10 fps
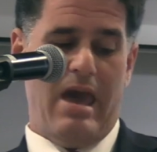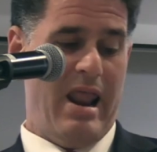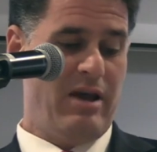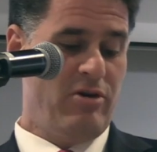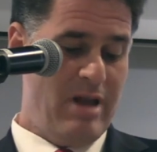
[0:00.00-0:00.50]

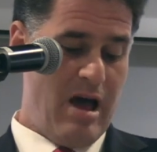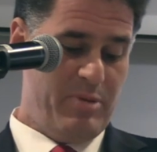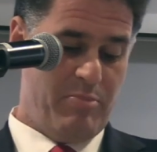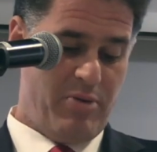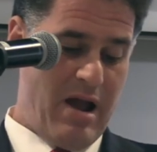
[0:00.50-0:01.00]
And I could not
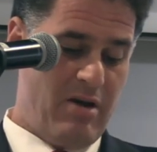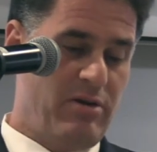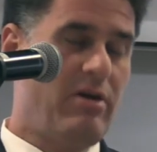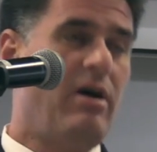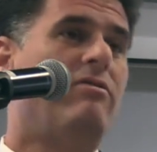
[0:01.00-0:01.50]
be
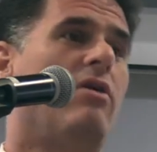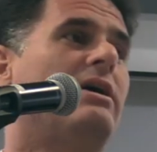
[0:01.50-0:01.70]
prouder of our